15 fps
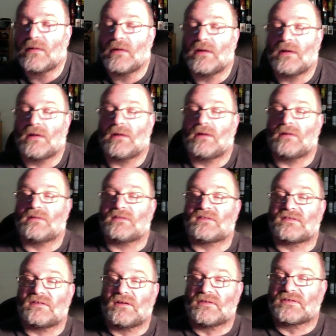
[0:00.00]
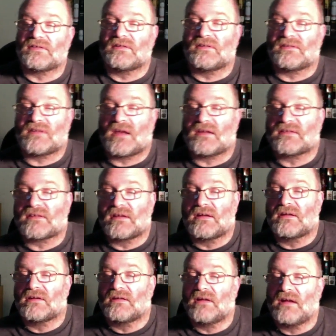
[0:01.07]
And Sneerson is
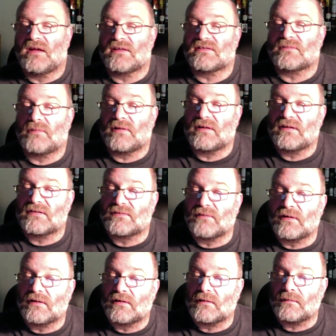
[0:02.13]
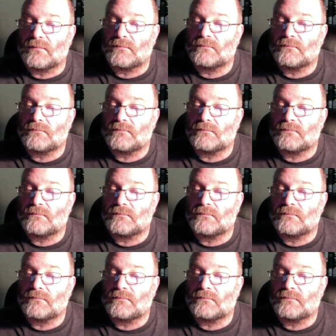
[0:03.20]
asking Ace what he's drinking.